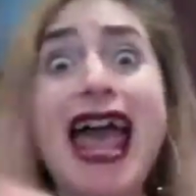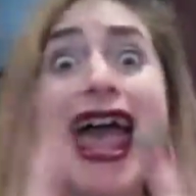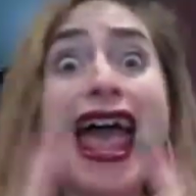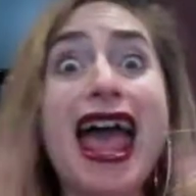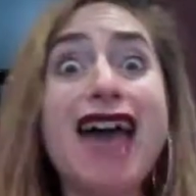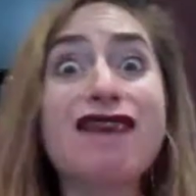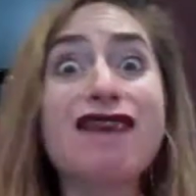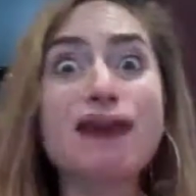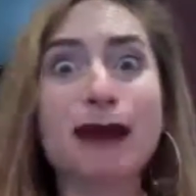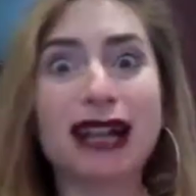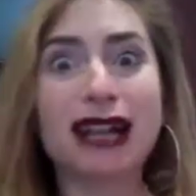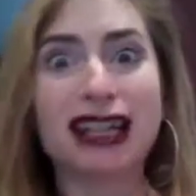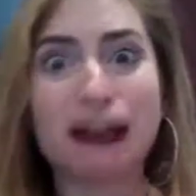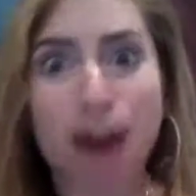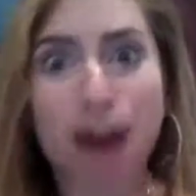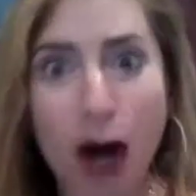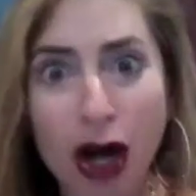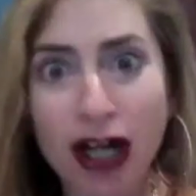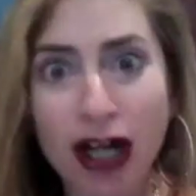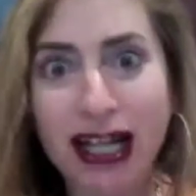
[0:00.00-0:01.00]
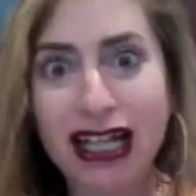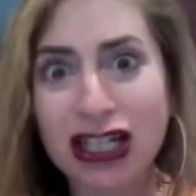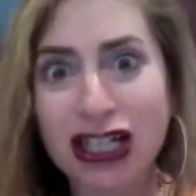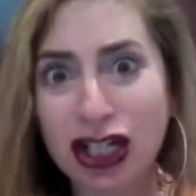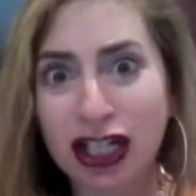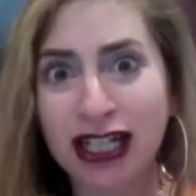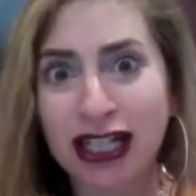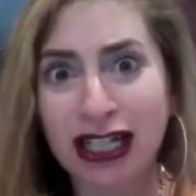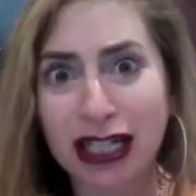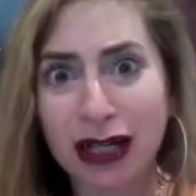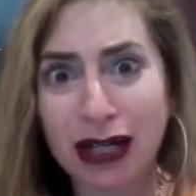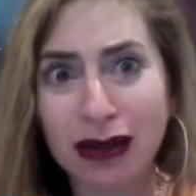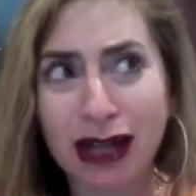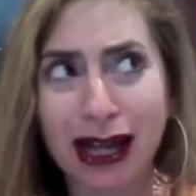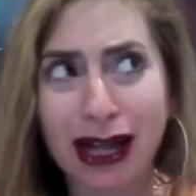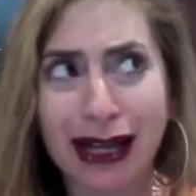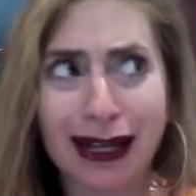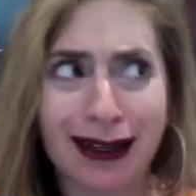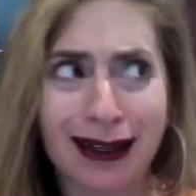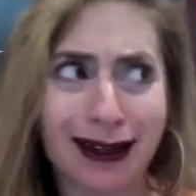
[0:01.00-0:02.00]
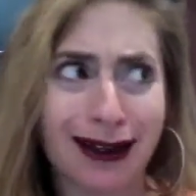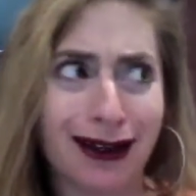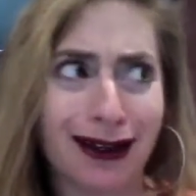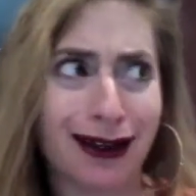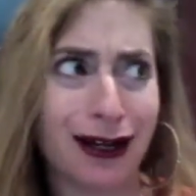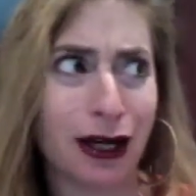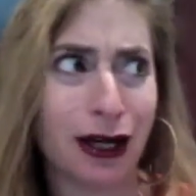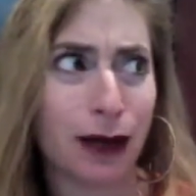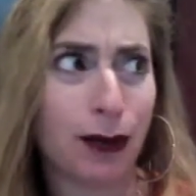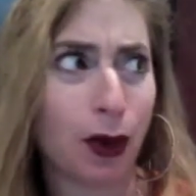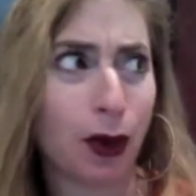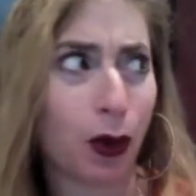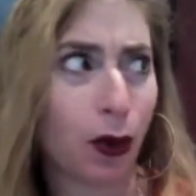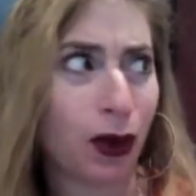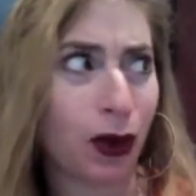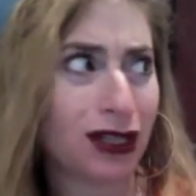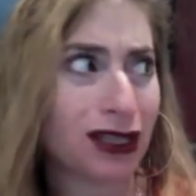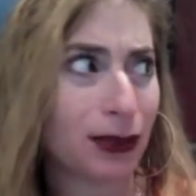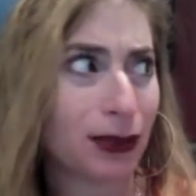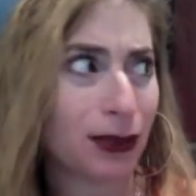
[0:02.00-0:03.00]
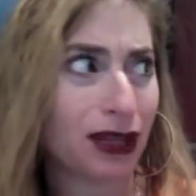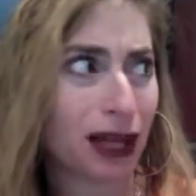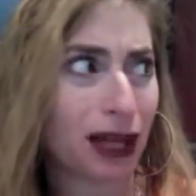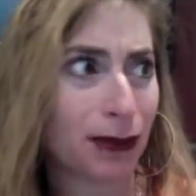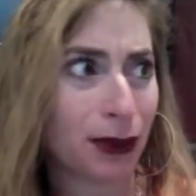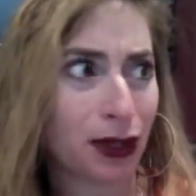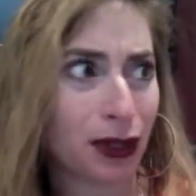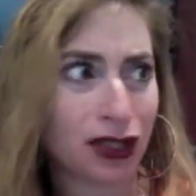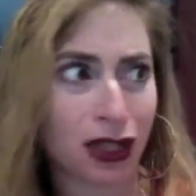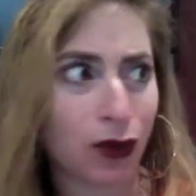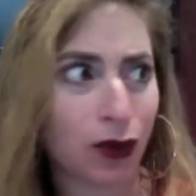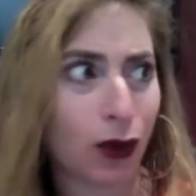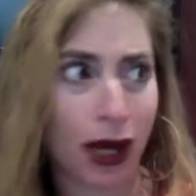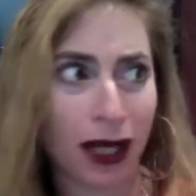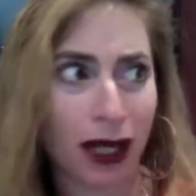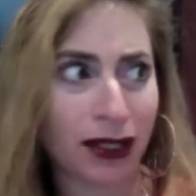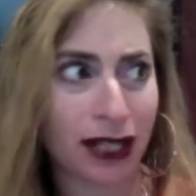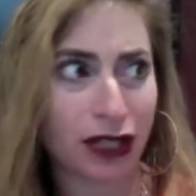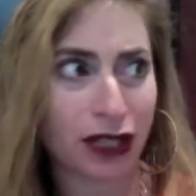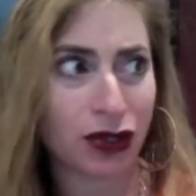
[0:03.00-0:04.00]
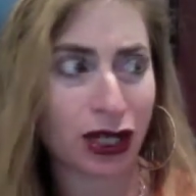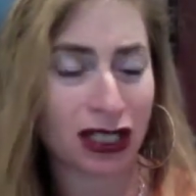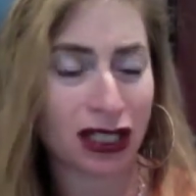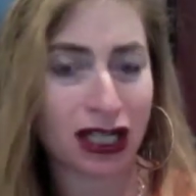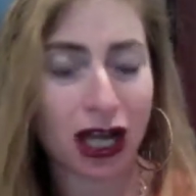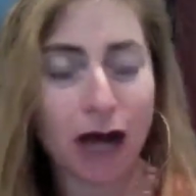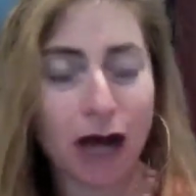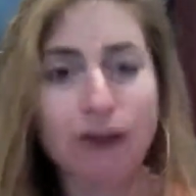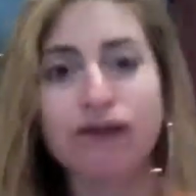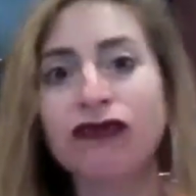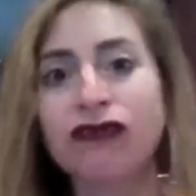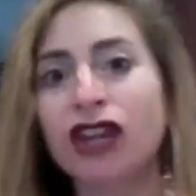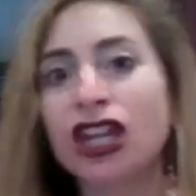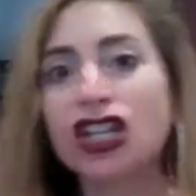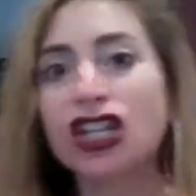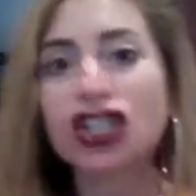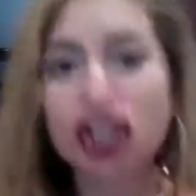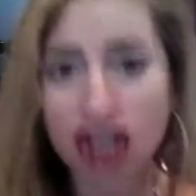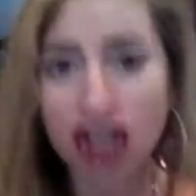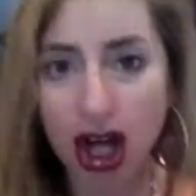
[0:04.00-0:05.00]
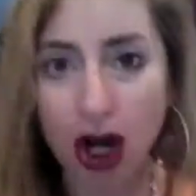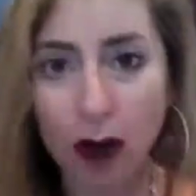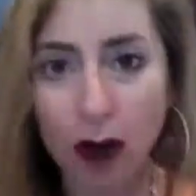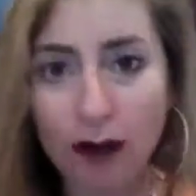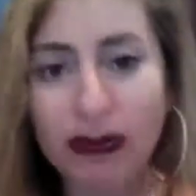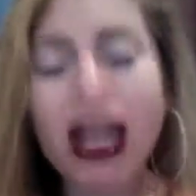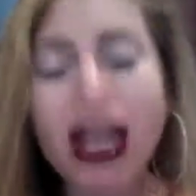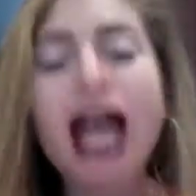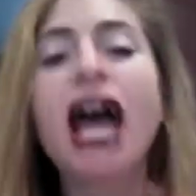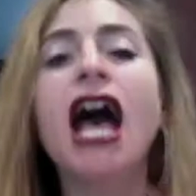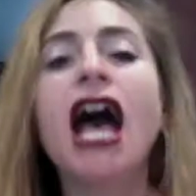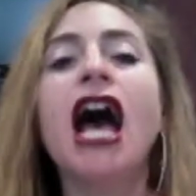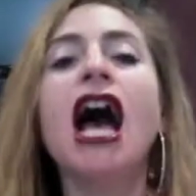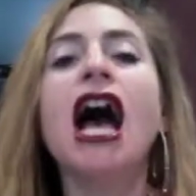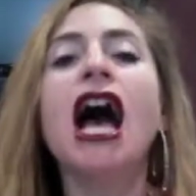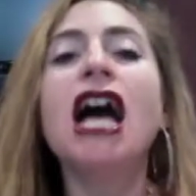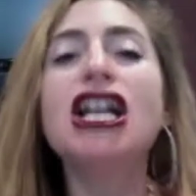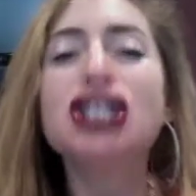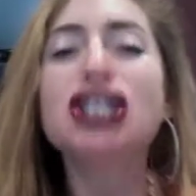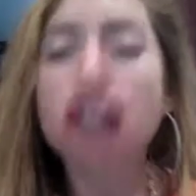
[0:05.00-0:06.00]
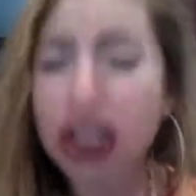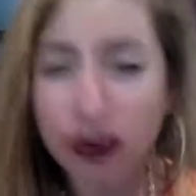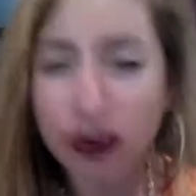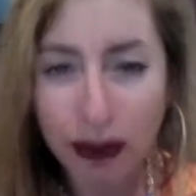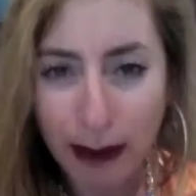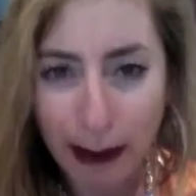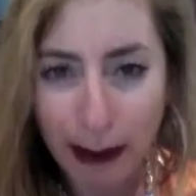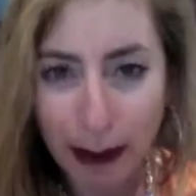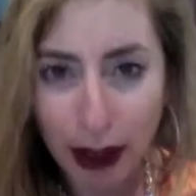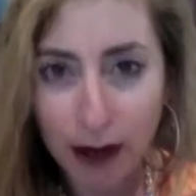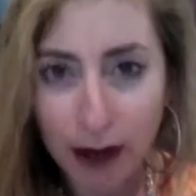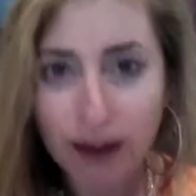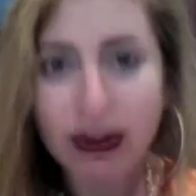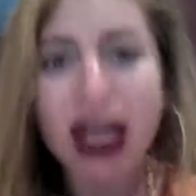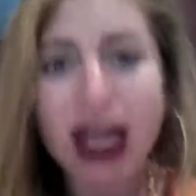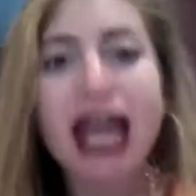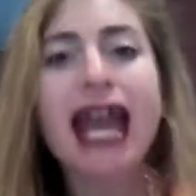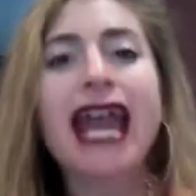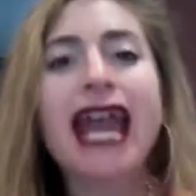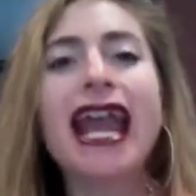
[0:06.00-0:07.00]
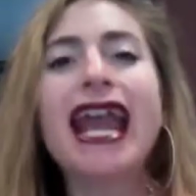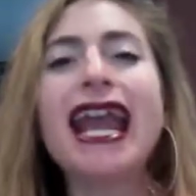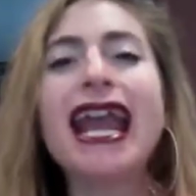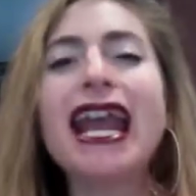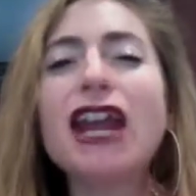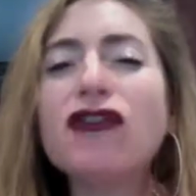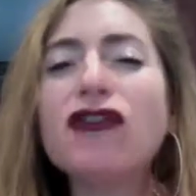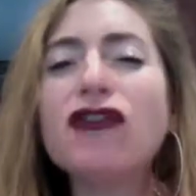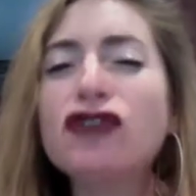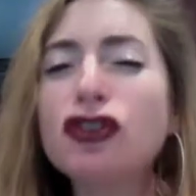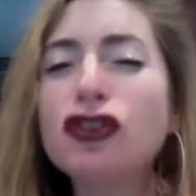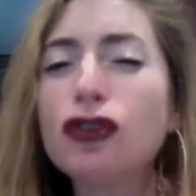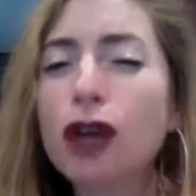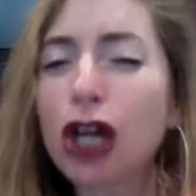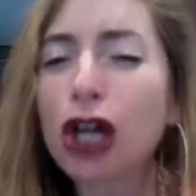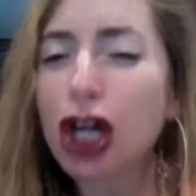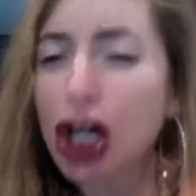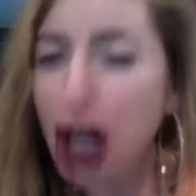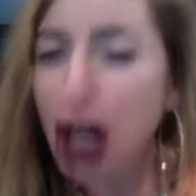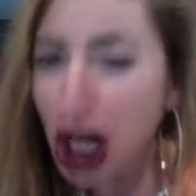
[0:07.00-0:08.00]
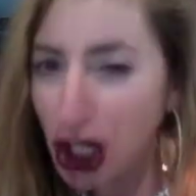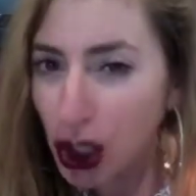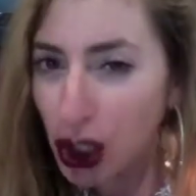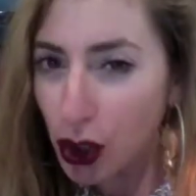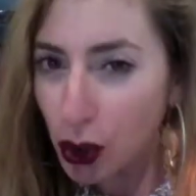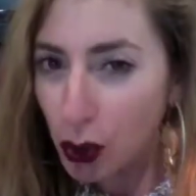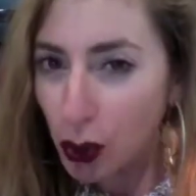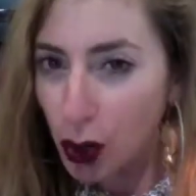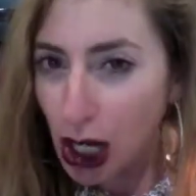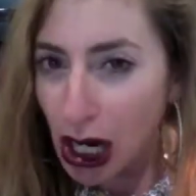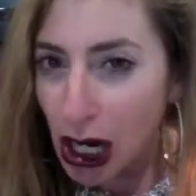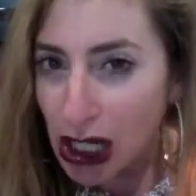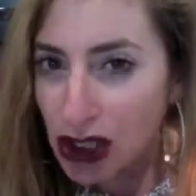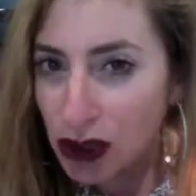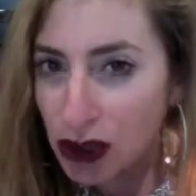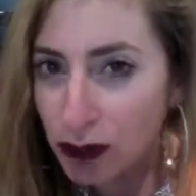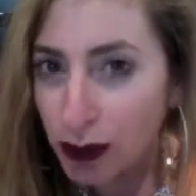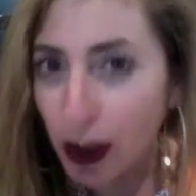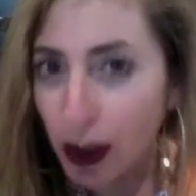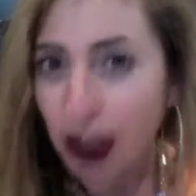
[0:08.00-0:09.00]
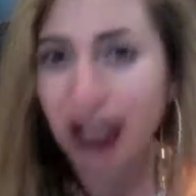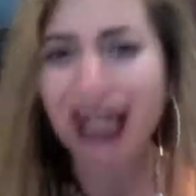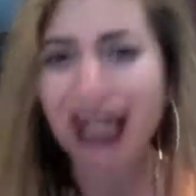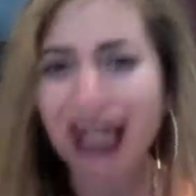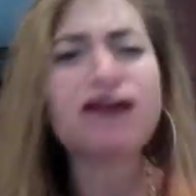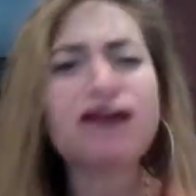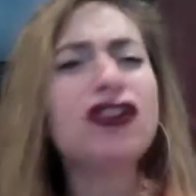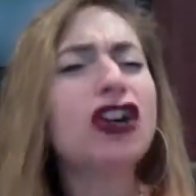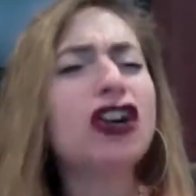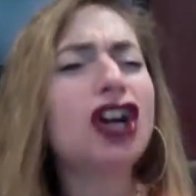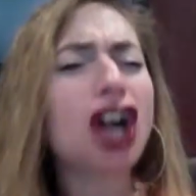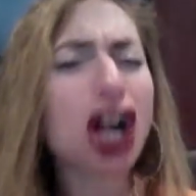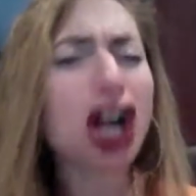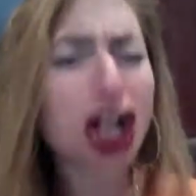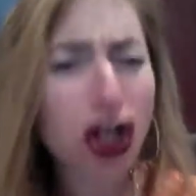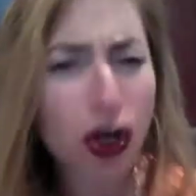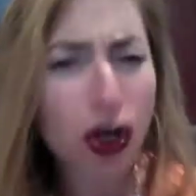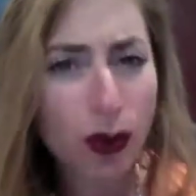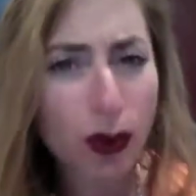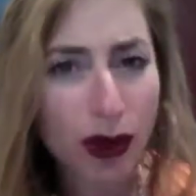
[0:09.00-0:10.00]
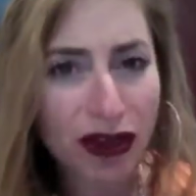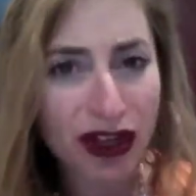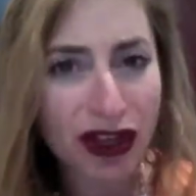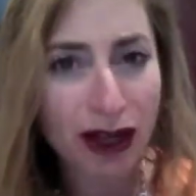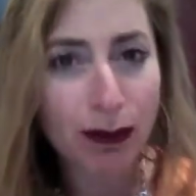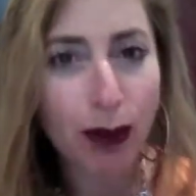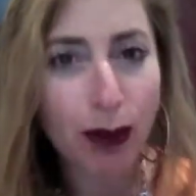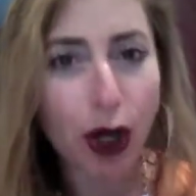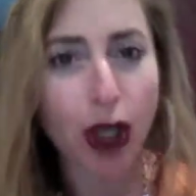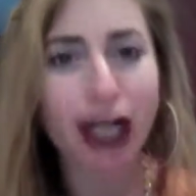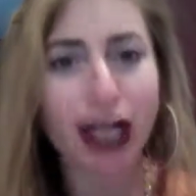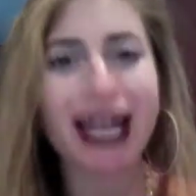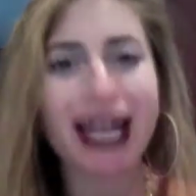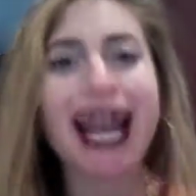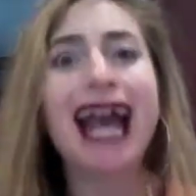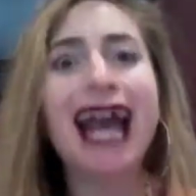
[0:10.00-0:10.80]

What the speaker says: everybody in the party is looking at you like, what's up with that person? Why aren't they dressed up? So, just remember, if you're gonna go to a costume party, if you're gonna go to a theme party,